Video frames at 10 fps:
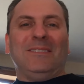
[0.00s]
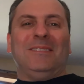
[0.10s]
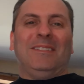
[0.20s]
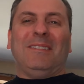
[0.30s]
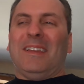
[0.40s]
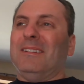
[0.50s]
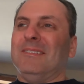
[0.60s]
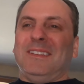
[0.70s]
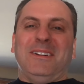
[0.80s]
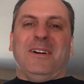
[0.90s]
own thing
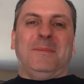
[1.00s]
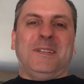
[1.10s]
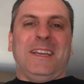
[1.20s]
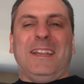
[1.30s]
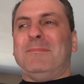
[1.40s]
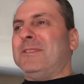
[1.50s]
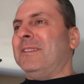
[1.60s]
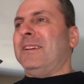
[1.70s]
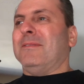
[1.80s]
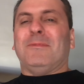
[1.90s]
with the garbage again. I'm
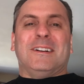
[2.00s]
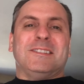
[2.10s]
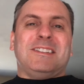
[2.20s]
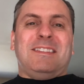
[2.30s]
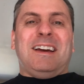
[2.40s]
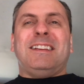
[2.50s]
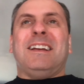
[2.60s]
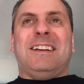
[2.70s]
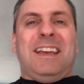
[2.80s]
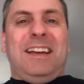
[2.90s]
sure you don't want to see that
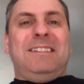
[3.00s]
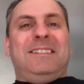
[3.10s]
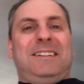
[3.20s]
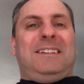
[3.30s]
yet again.